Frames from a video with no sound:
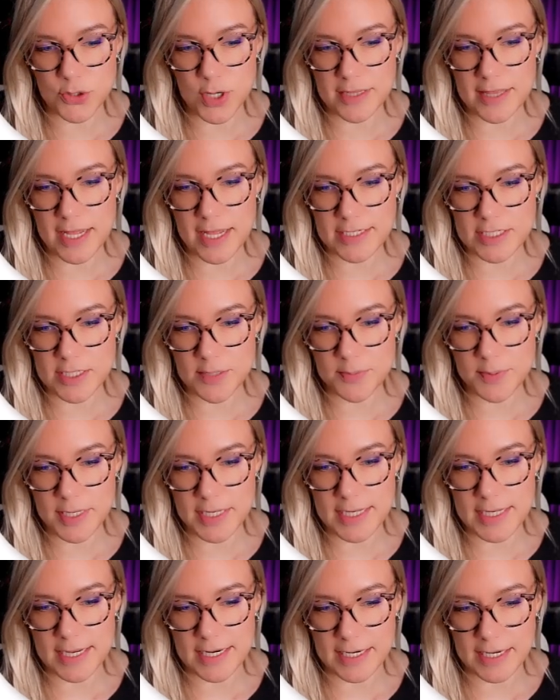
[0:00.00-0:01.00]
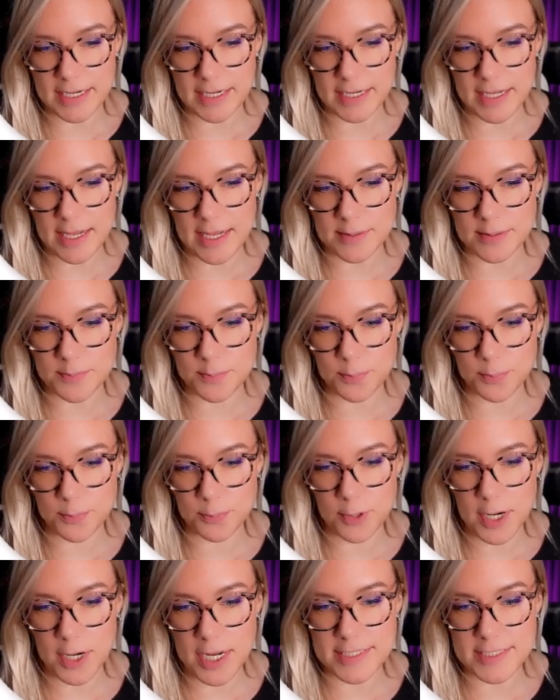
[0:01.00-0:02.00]
drag that to the beginning and
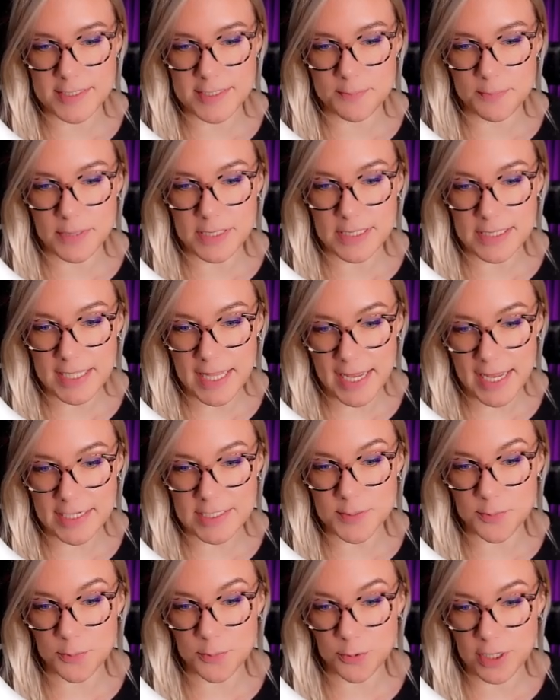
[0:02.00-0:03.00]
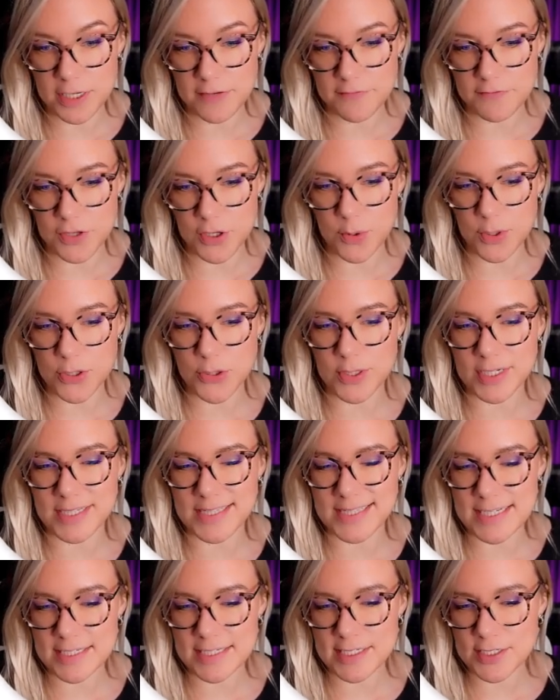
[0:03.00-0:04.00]
press play to preview, and you can
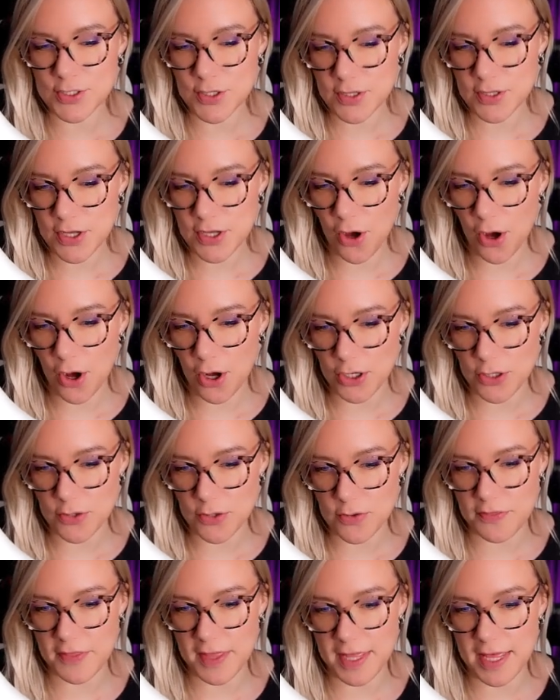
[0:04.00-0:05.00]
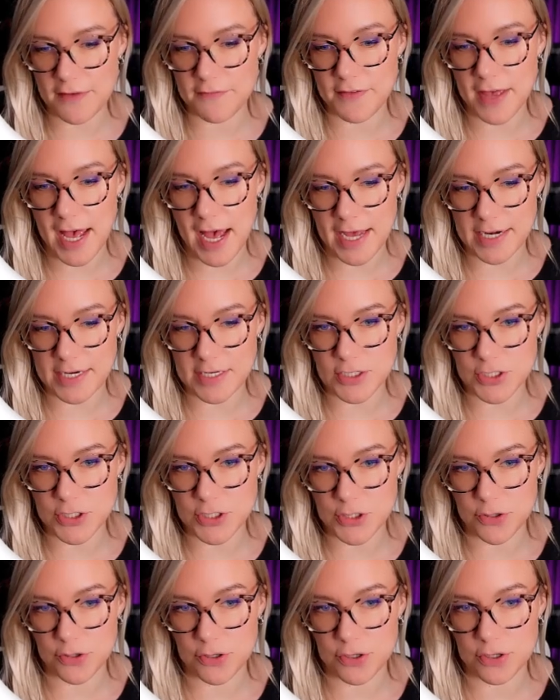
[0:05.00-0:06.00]
listen to the audio that they have added
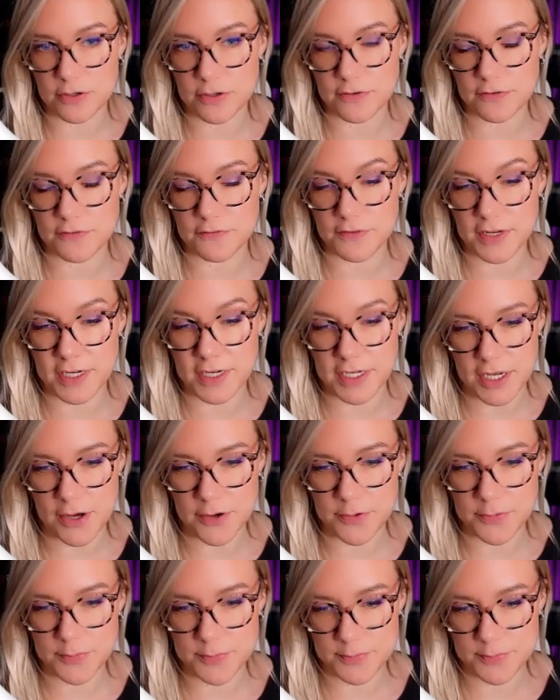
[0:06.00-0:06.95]
to your video.